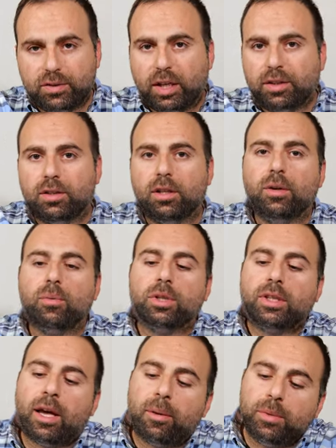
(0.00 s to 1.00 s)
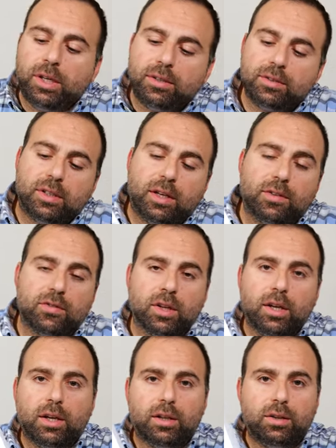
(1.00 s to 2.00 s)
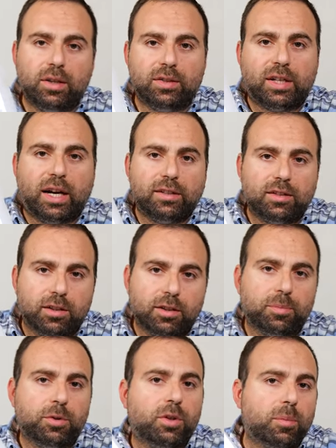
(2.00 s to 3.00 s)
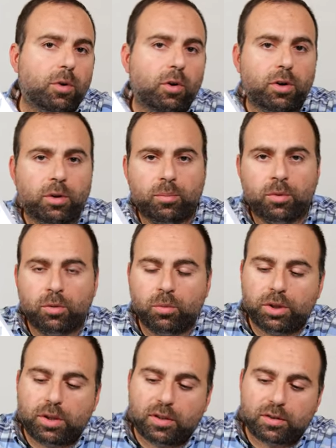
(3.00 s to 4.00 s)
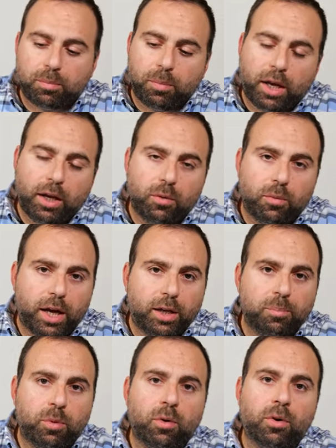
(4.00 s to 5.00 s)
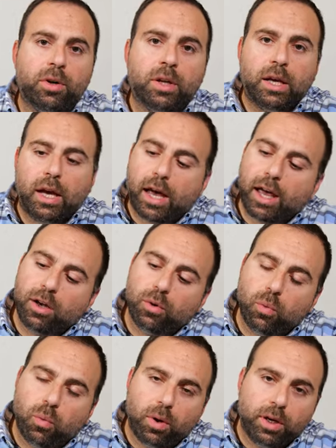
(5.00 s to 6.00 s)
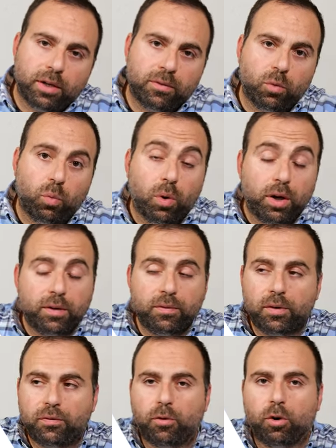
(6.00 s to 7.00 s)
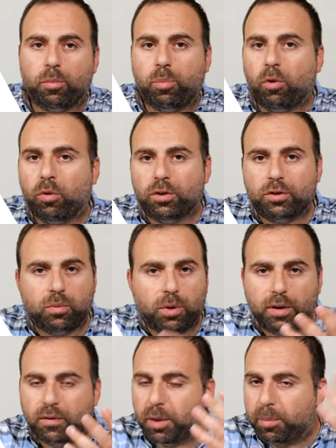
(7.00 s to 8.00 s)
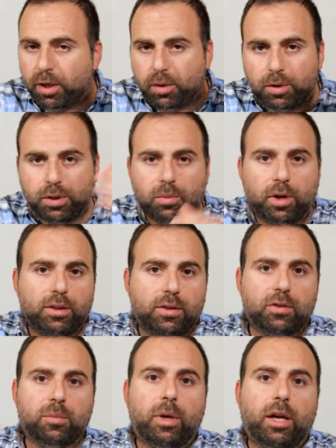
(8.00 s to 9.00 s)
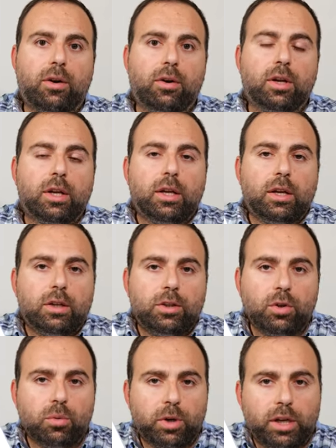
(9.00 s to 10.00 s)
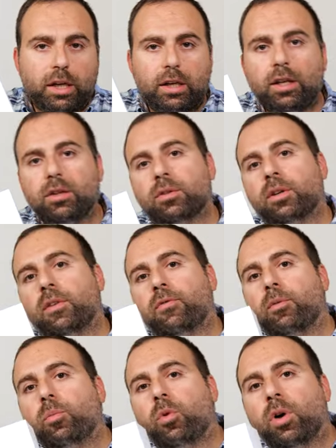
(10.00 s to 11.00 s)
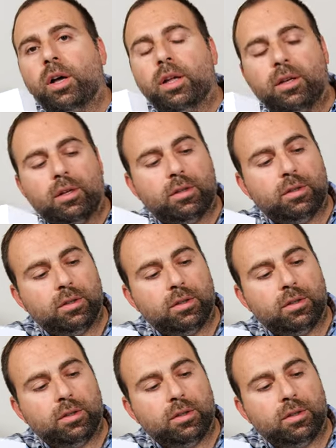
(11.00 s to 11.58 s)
essentially what that means is this guy's hooked up to the modem with this main WAN port, and one of the 4 ports, one of them, anyone you want, doesn't matter, you run an Ethernet from one